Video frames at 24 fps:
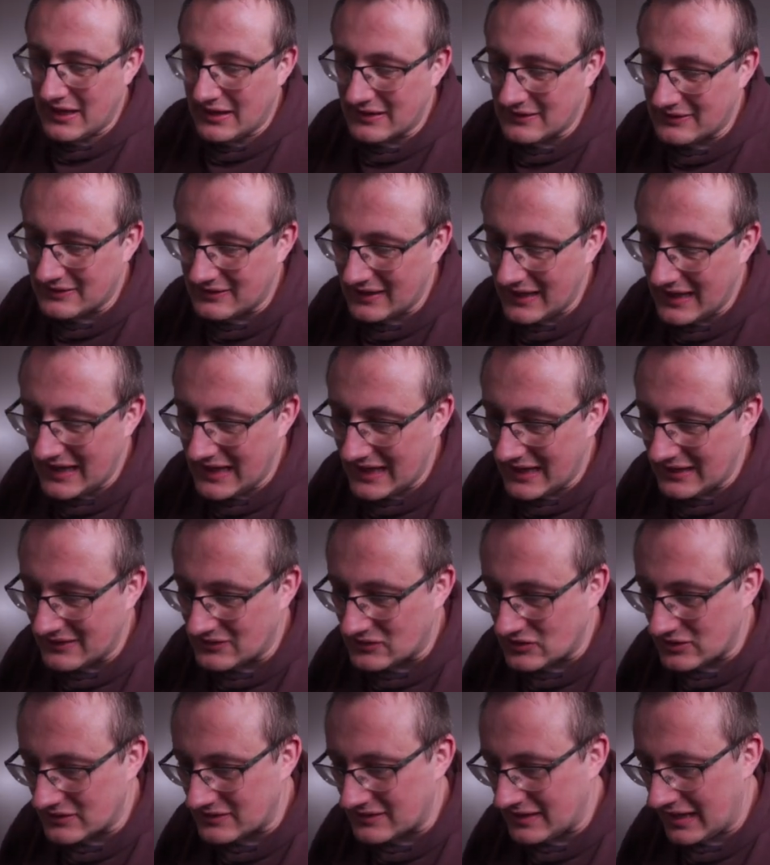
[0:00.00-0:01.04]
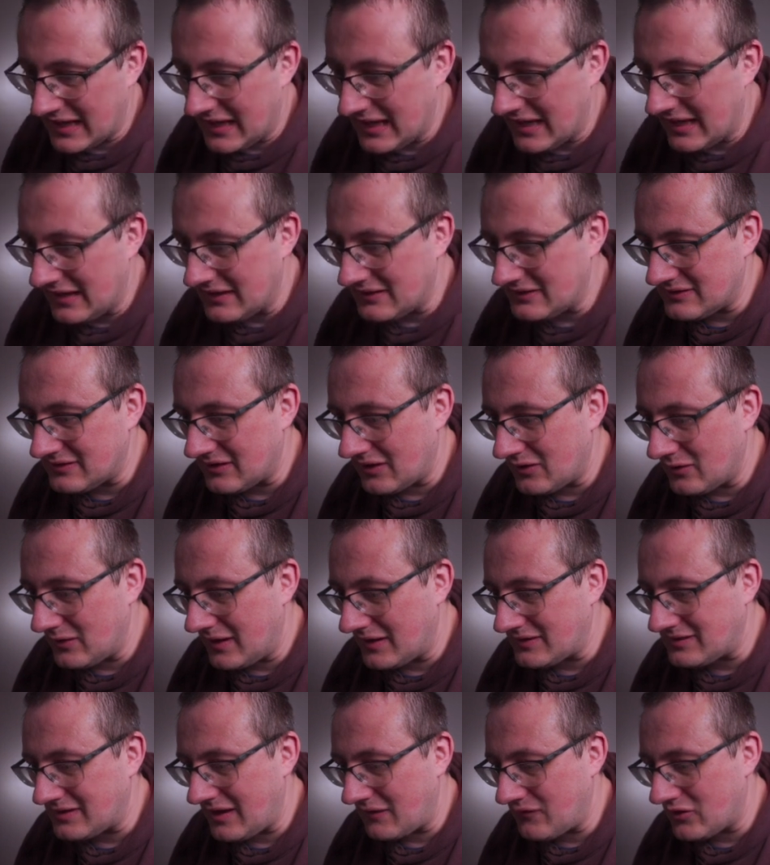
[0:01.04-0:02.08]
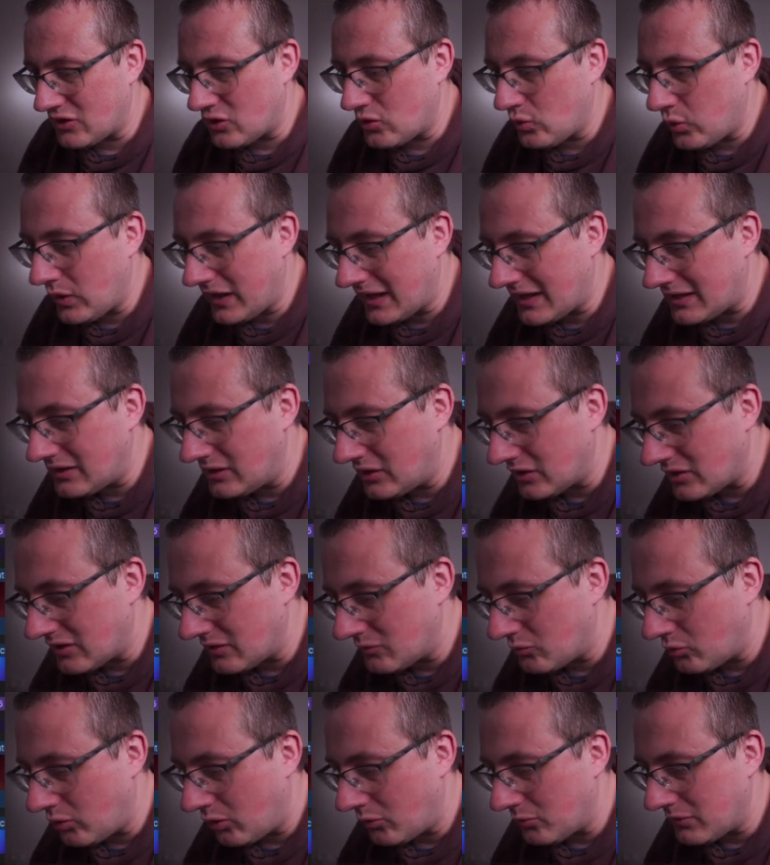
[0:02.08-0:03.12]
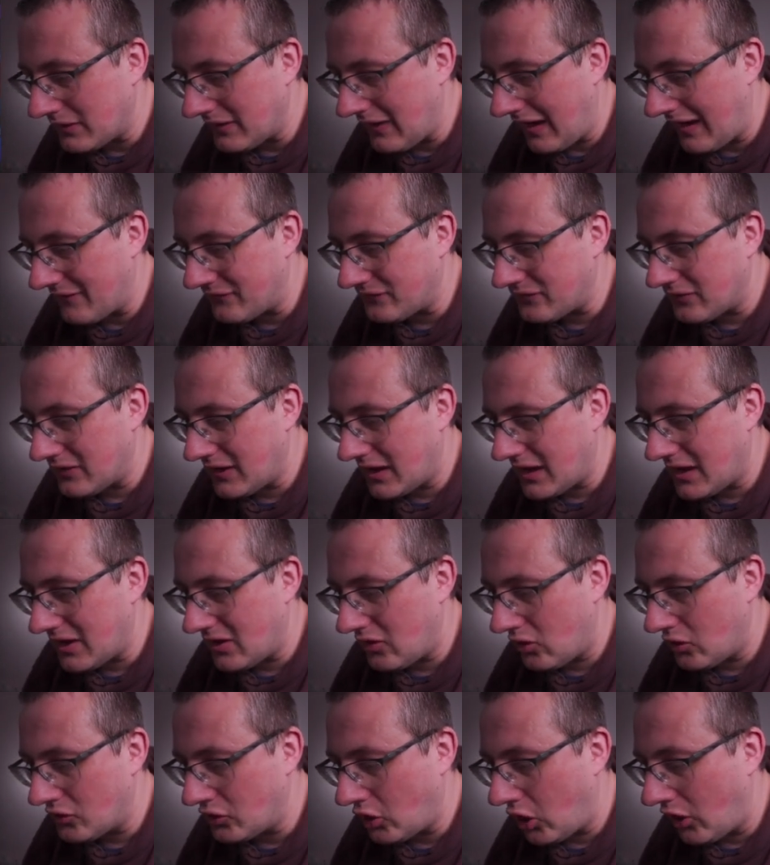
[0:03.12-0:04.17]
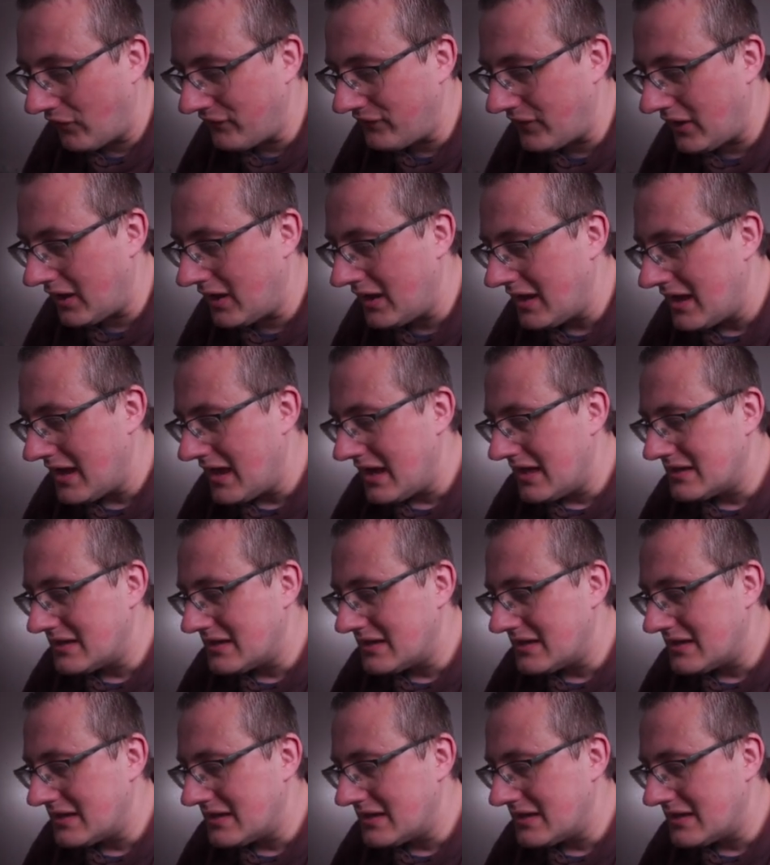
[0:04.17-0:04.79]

can see, is just here. So let's have a quick look at what we have uh, on offer.